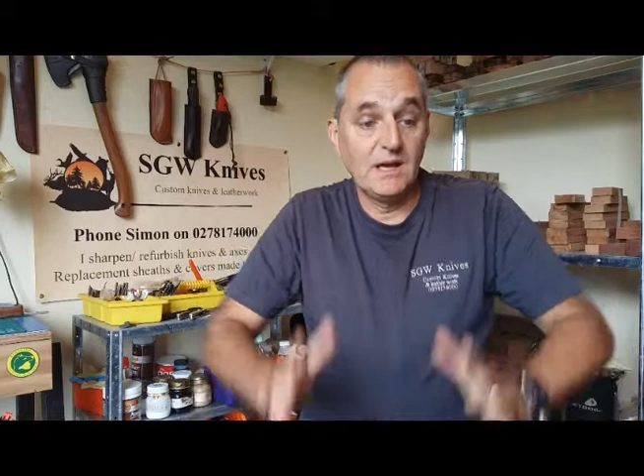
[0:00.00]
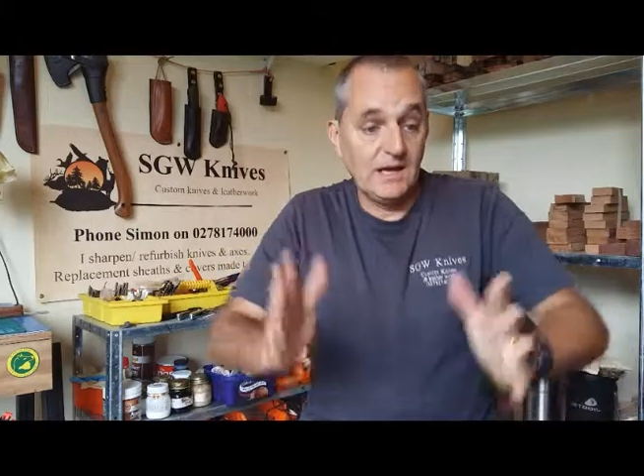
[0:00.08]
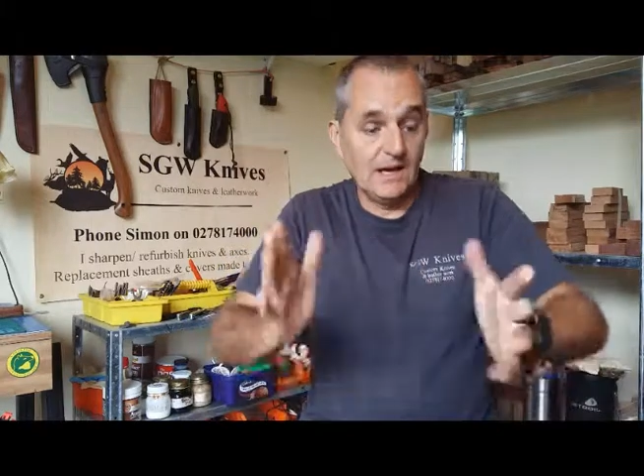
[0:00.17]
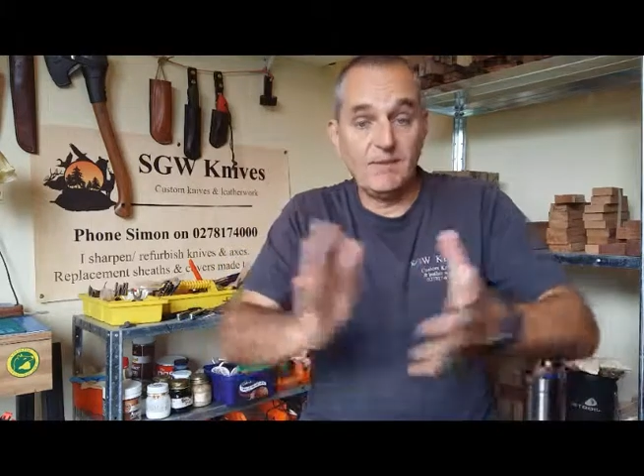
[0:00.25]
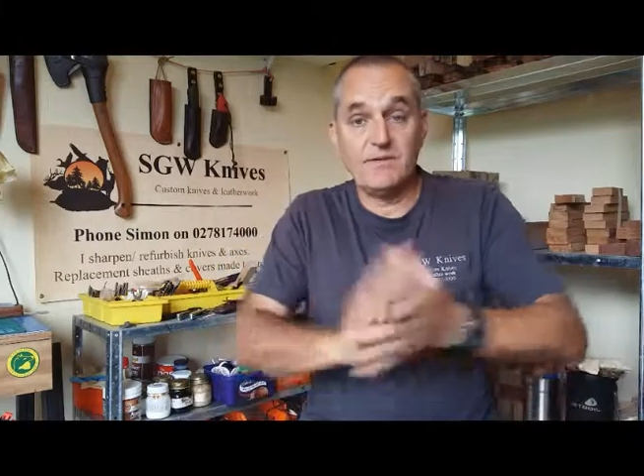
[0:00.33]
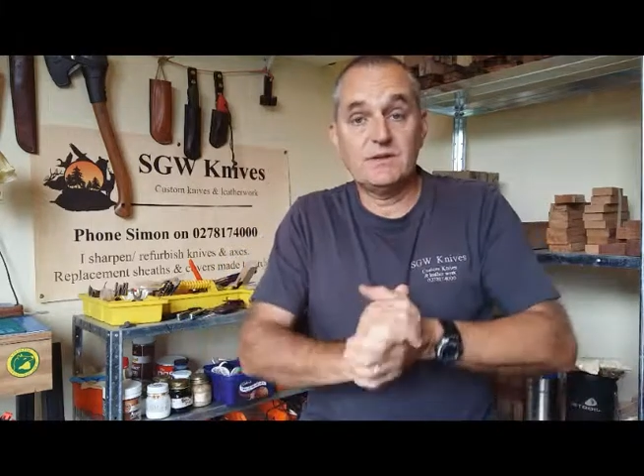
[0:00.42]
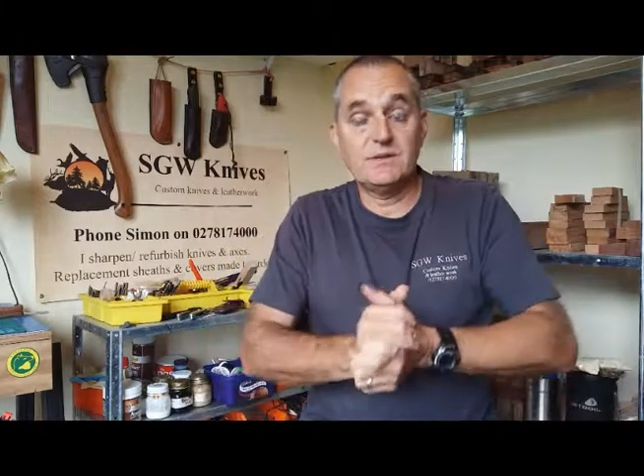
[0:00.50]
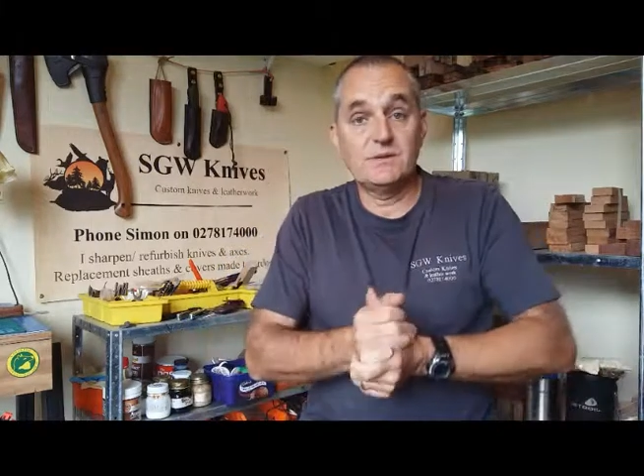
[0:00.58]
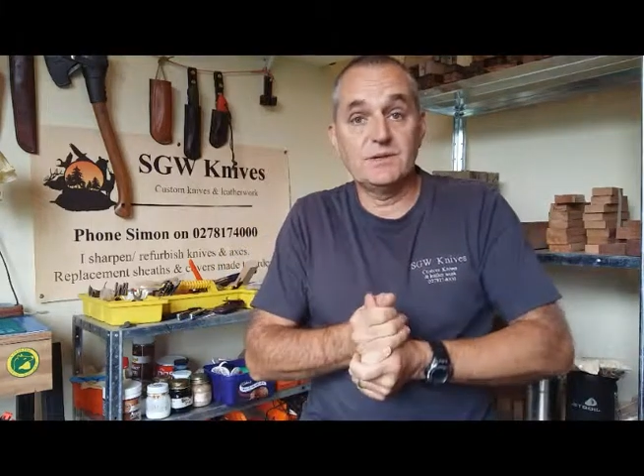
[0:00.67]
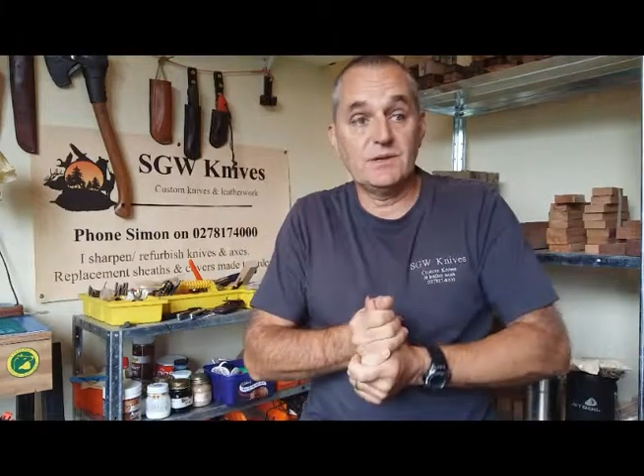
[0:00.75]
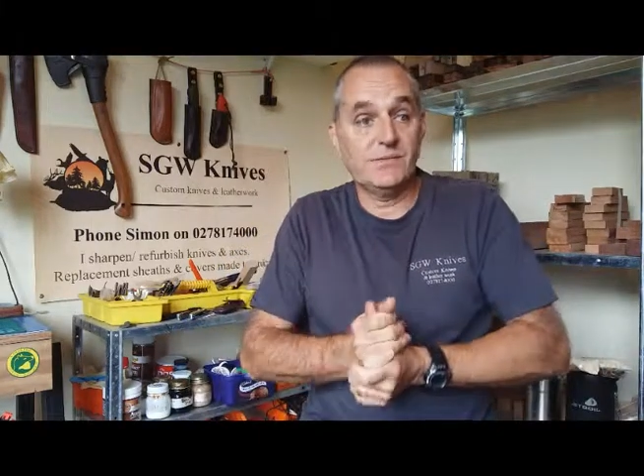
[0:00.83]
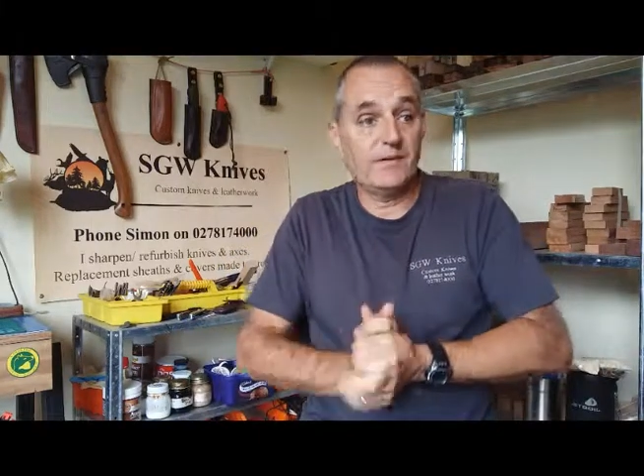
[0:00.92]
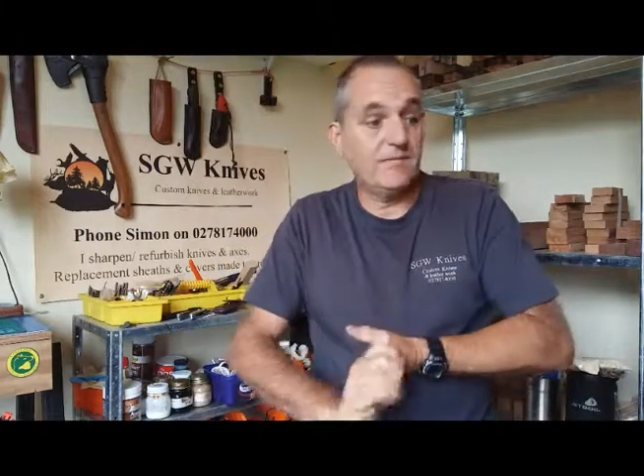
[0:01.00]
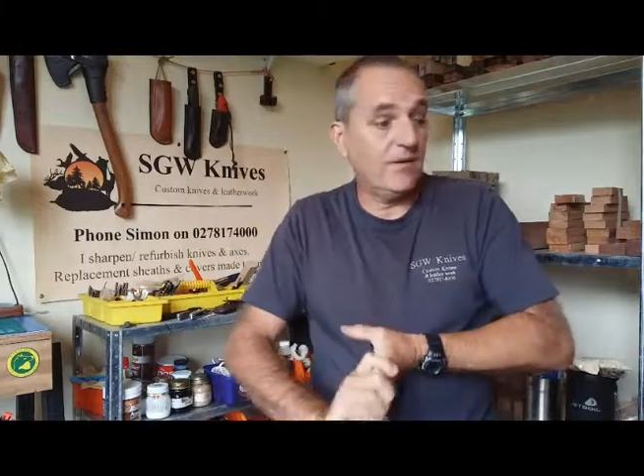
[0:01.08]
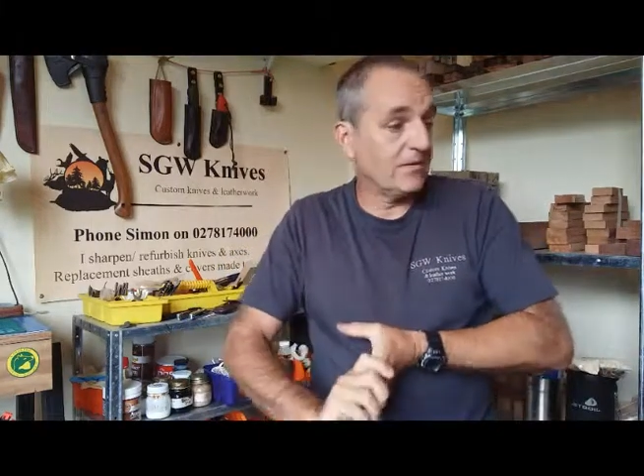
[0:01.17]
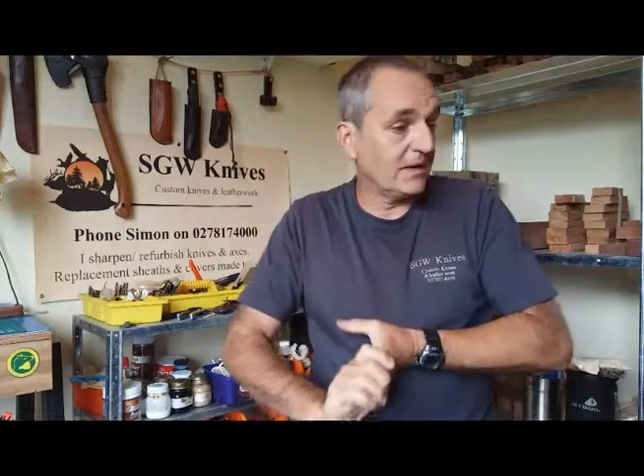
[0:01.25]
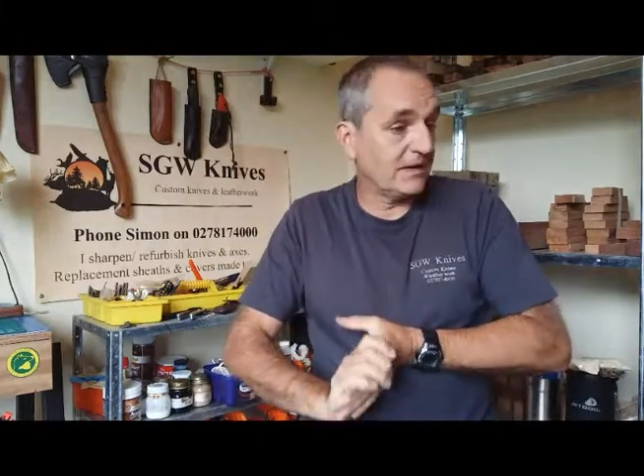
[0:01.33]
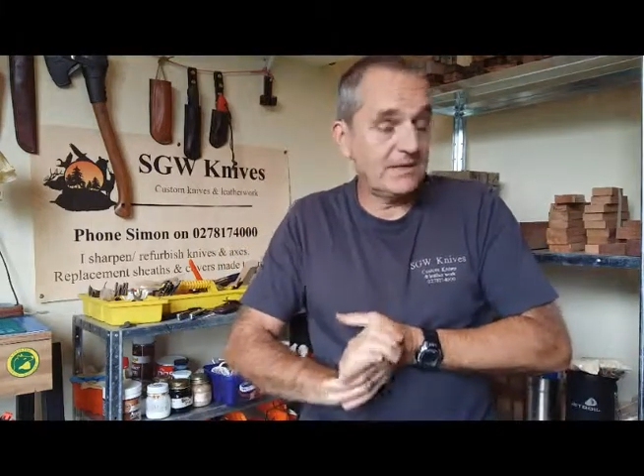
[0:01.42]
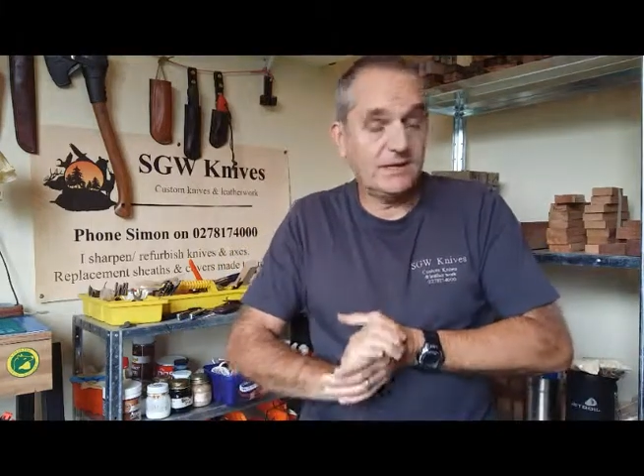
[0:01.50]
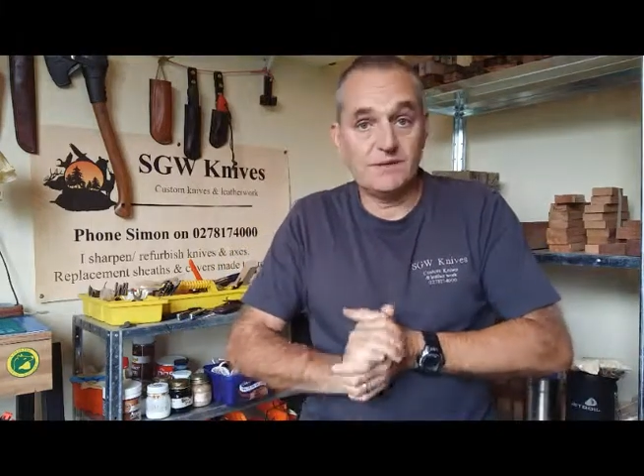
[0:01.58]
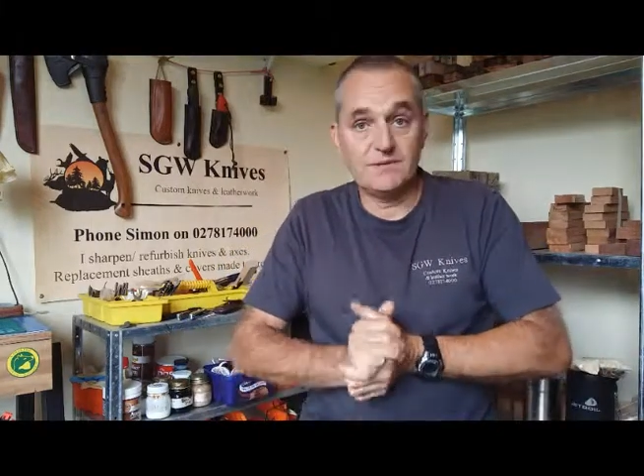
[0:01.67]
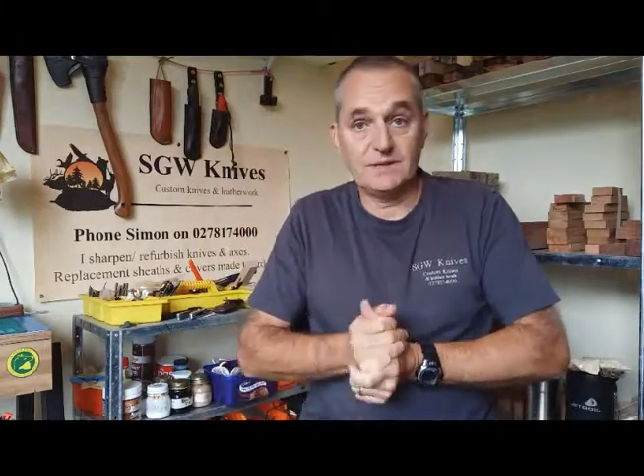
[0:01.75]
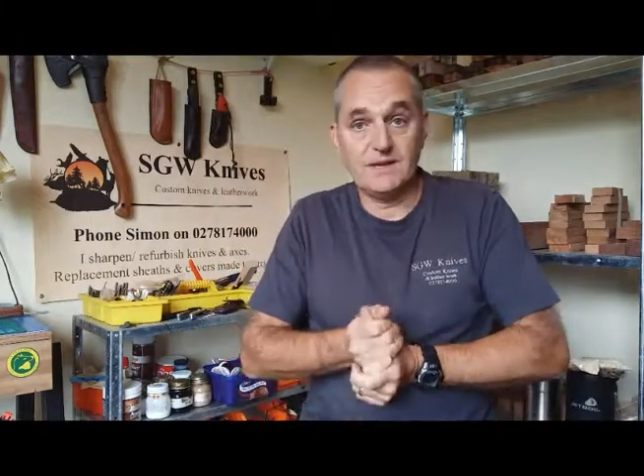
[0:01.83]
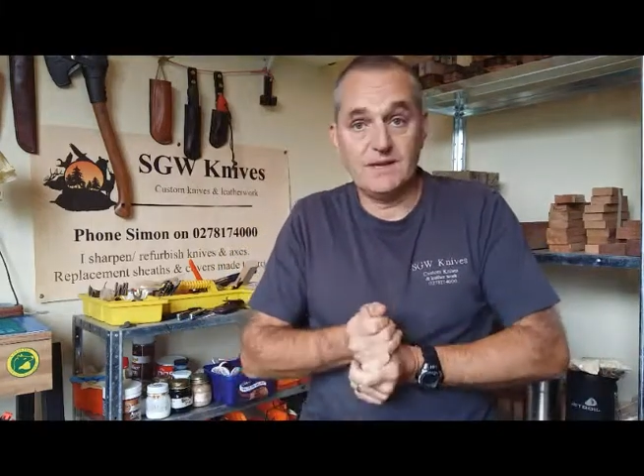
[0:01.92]
I'm having to do this on my phone. Like I said the
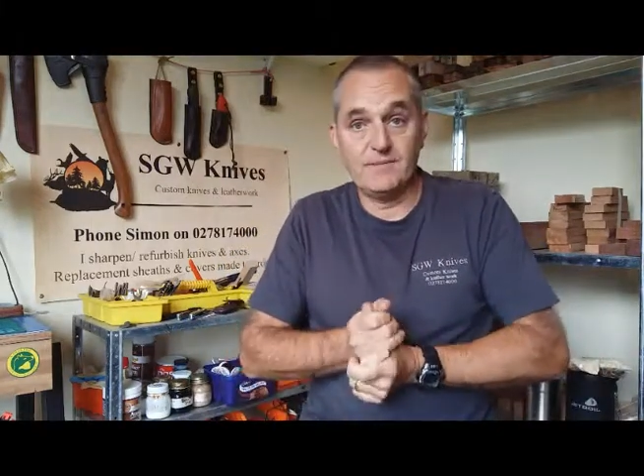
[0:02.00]
other day,